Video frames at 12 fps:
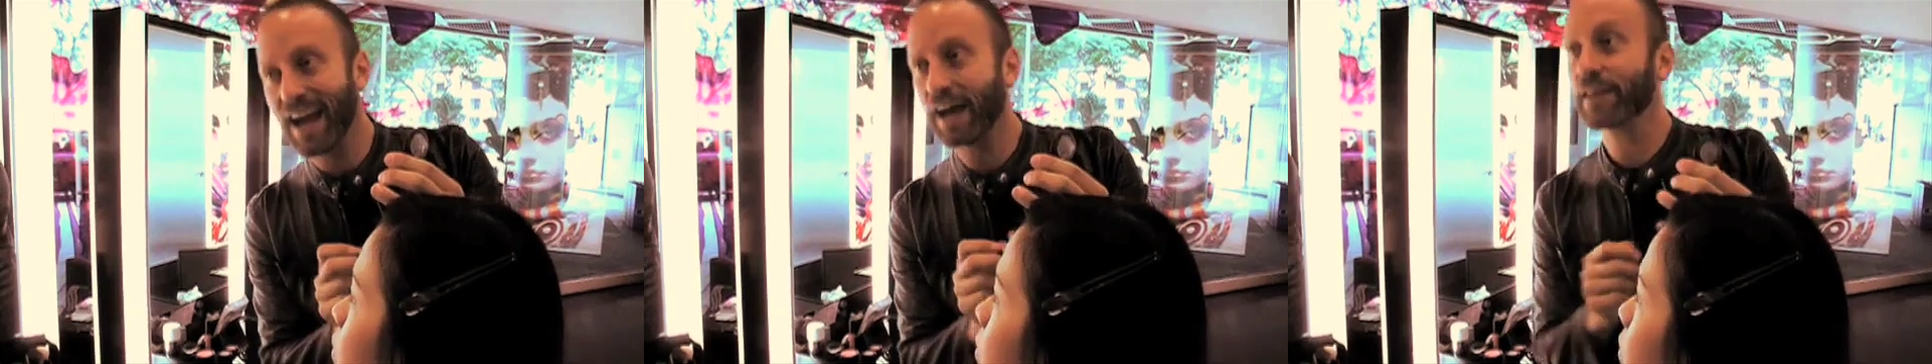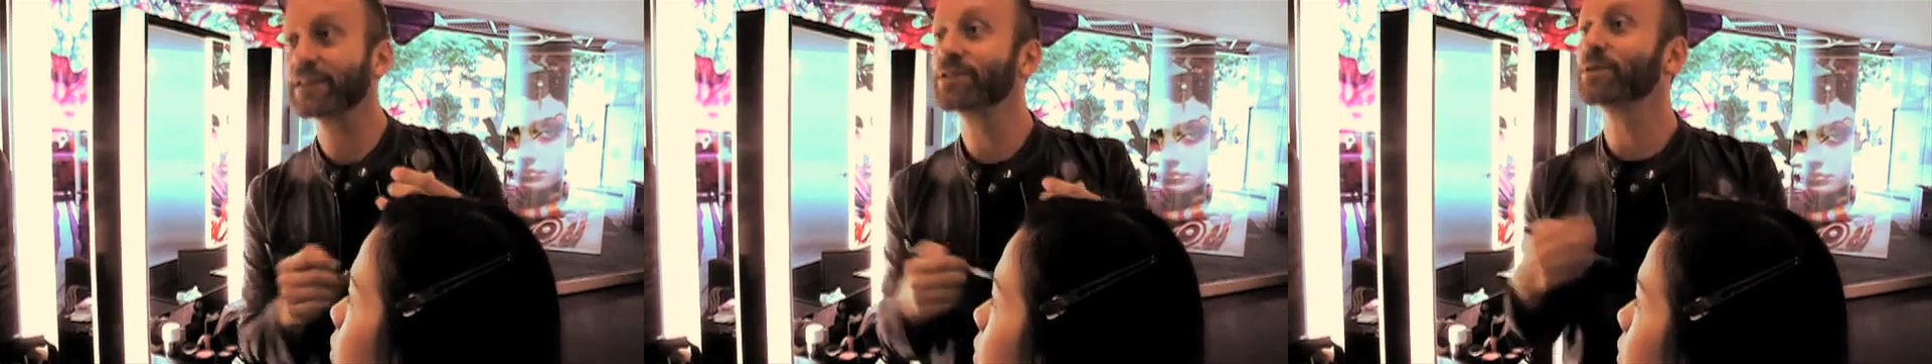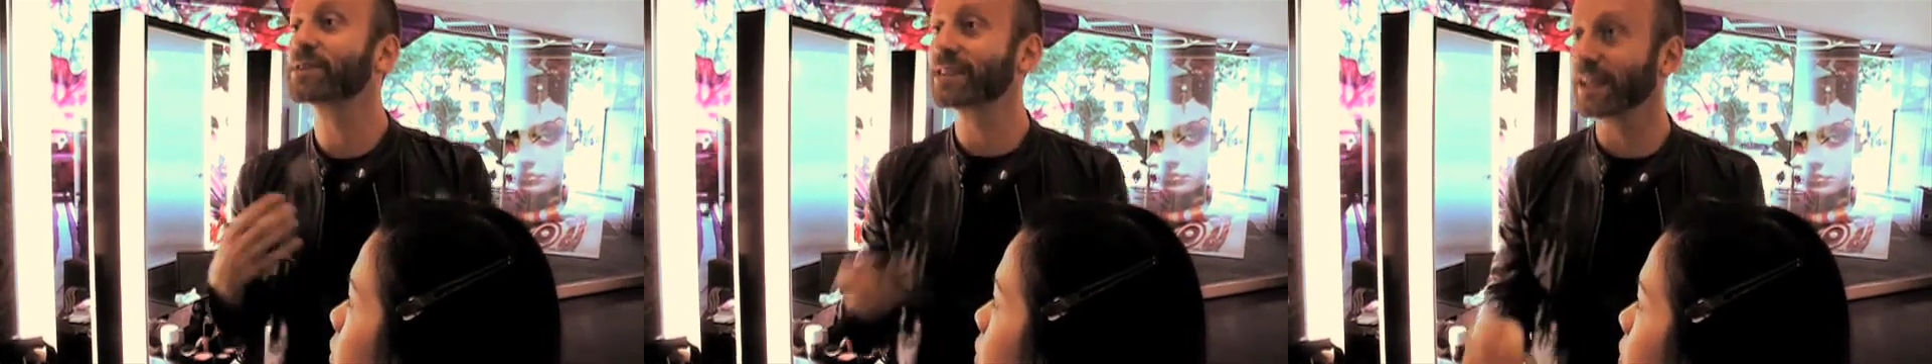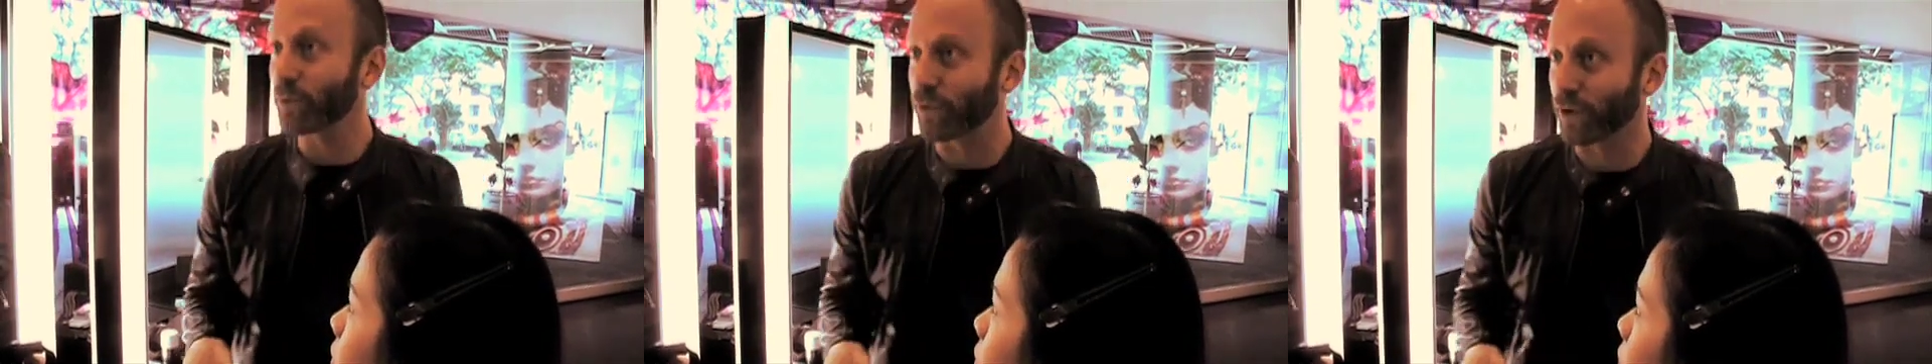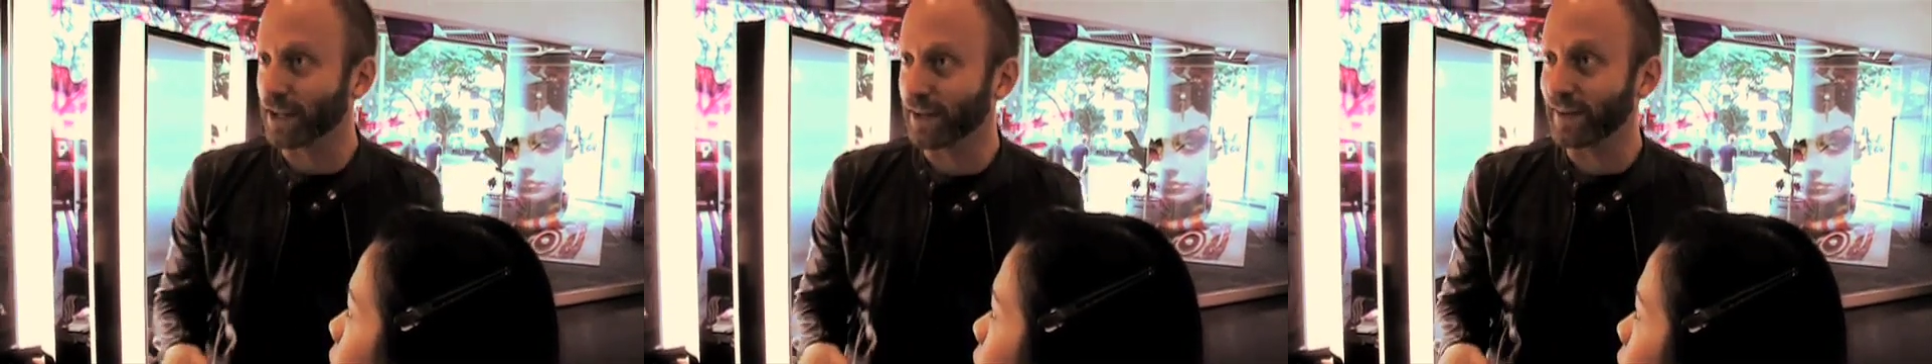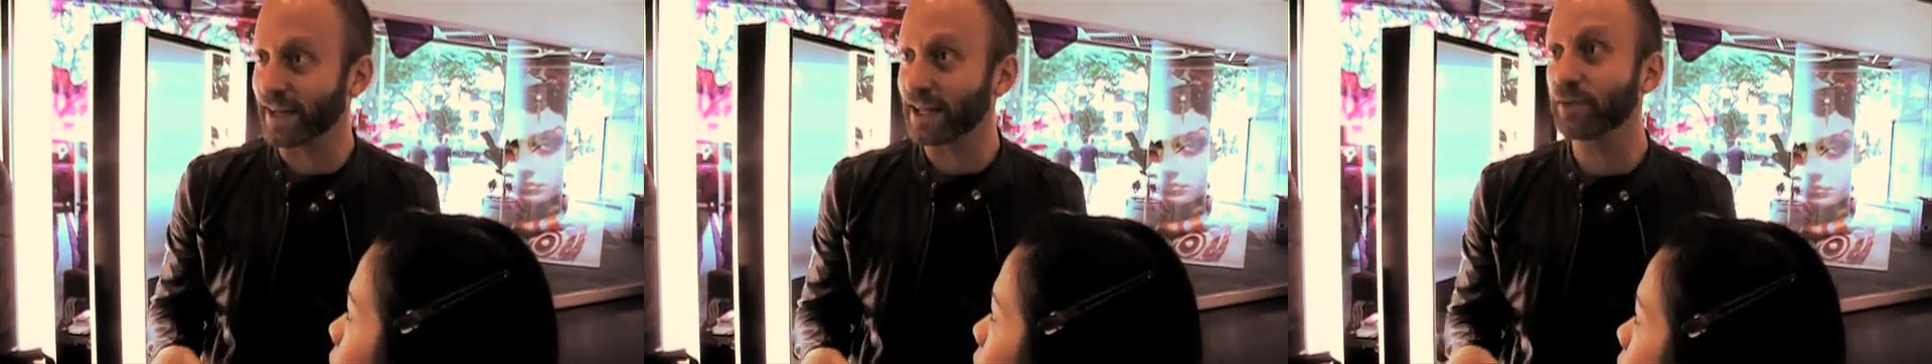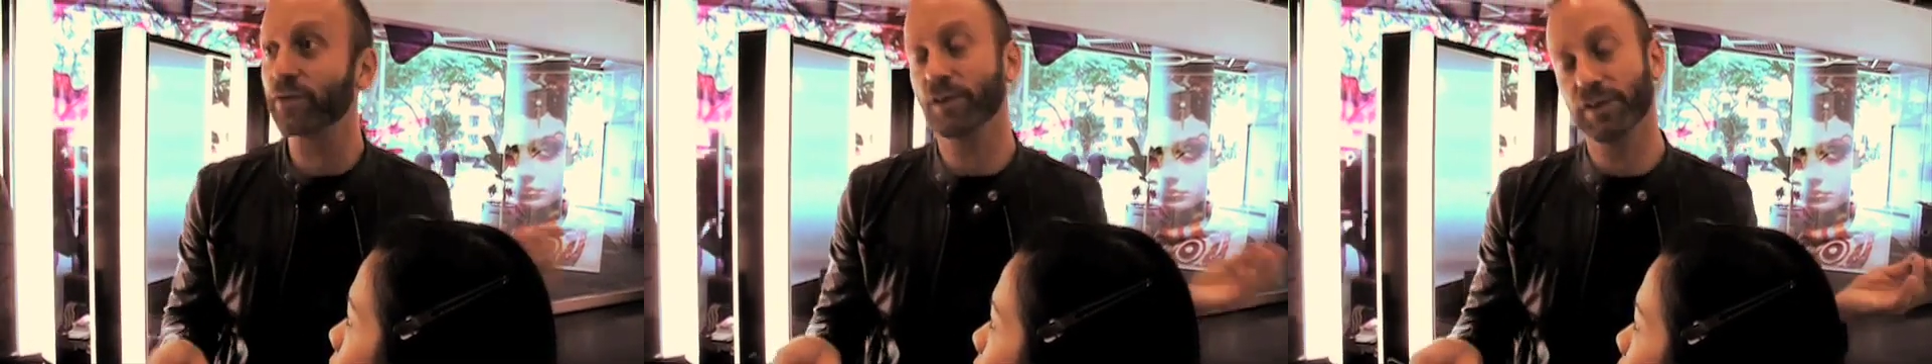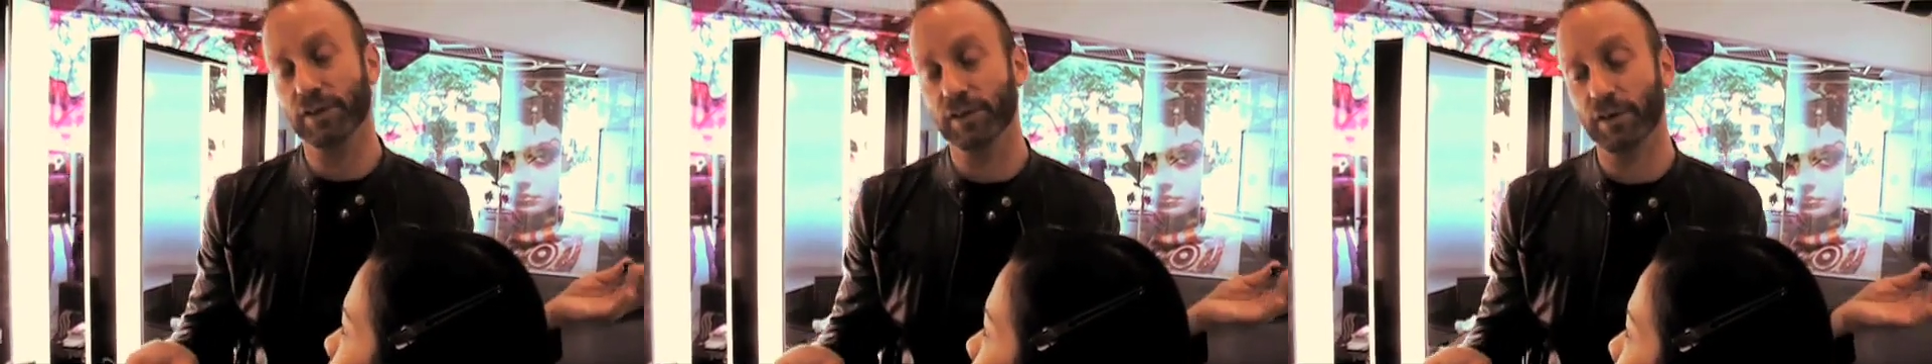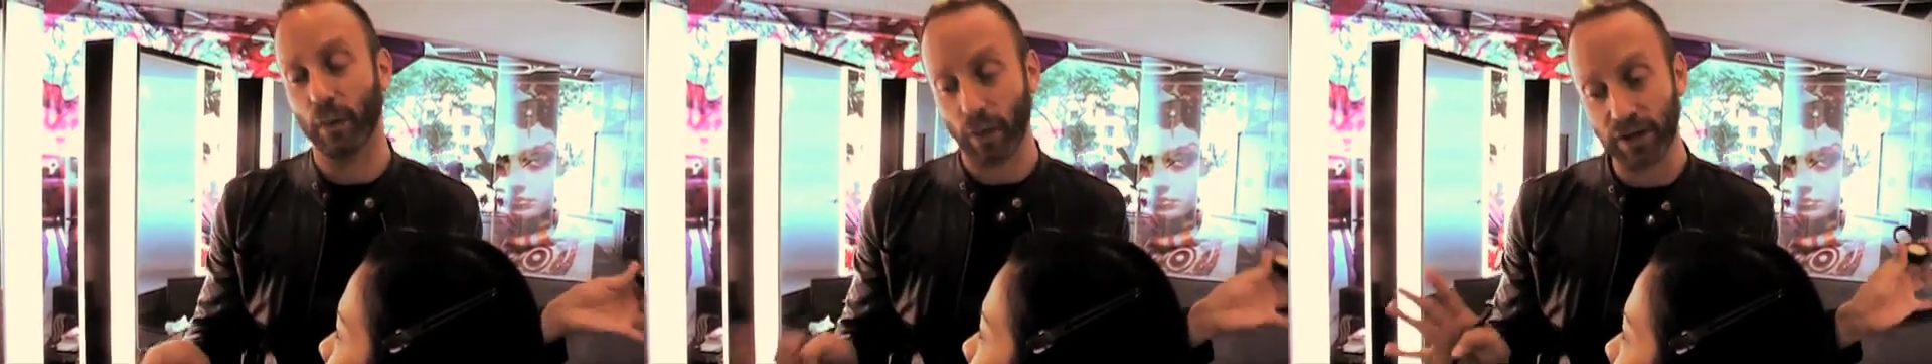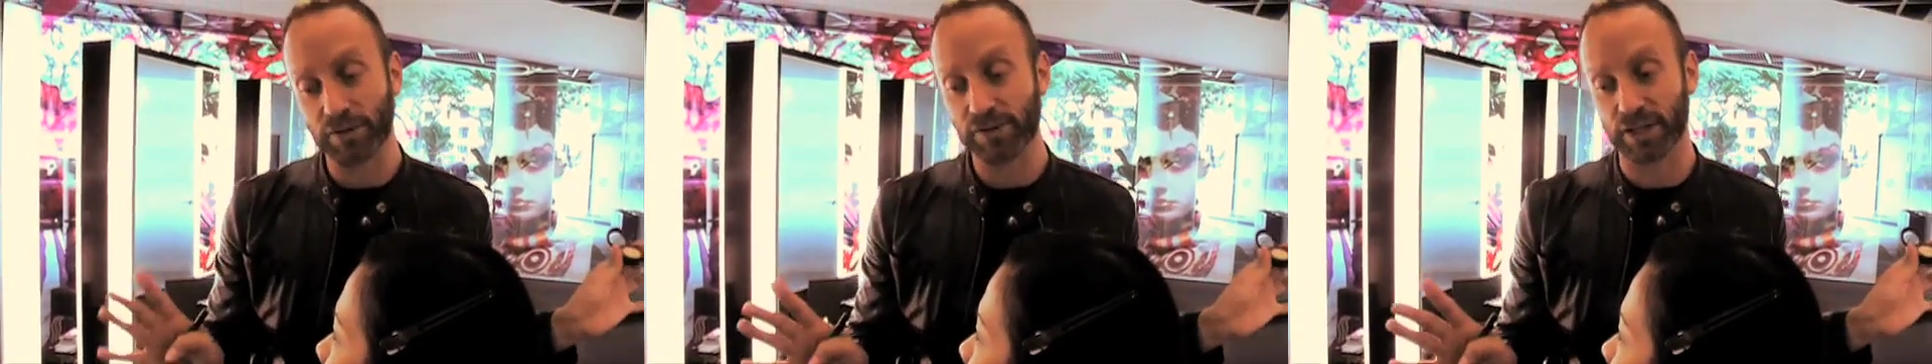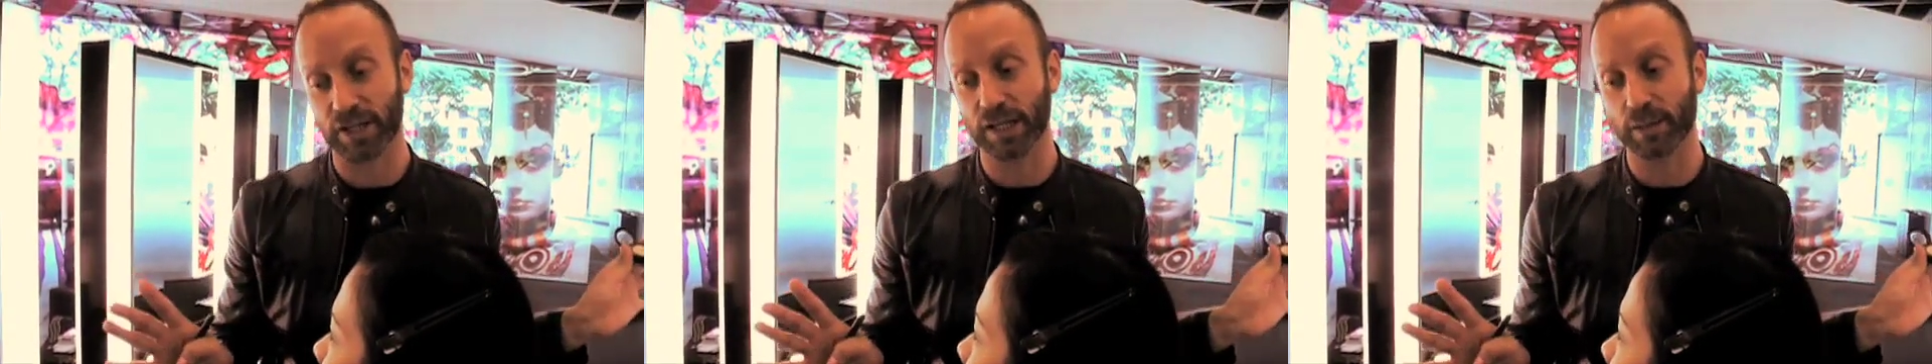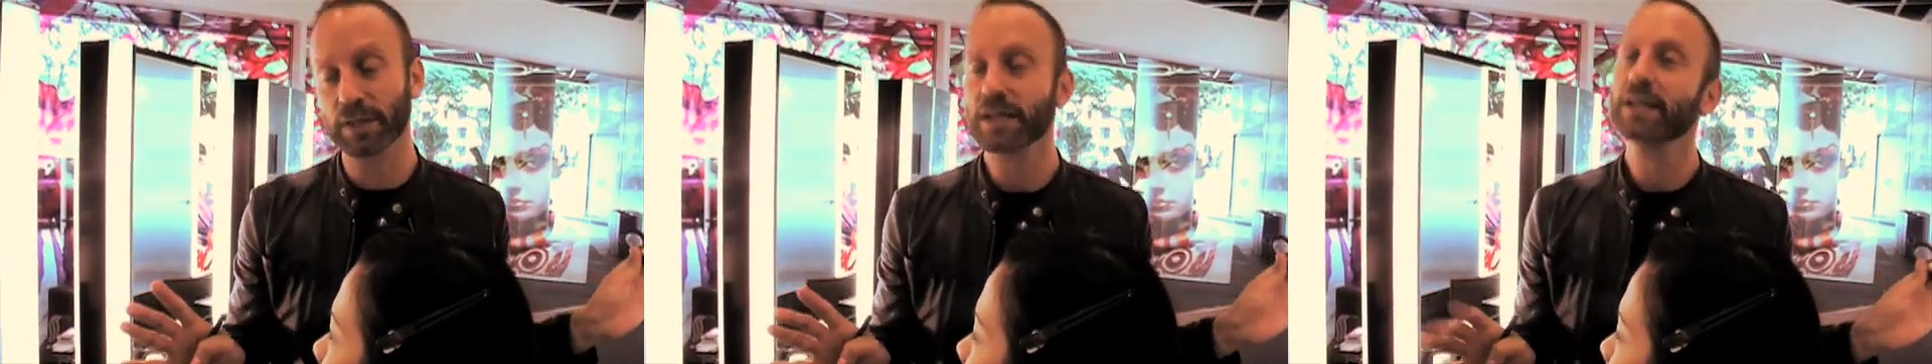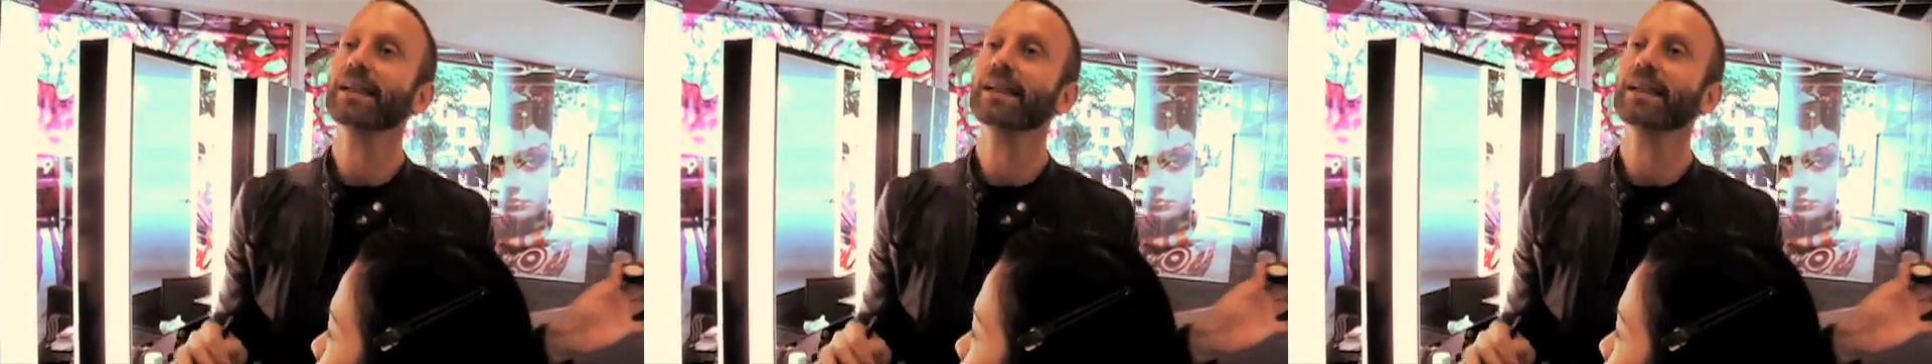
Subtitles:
Unless you sleep for a living, and if you do, I want your job.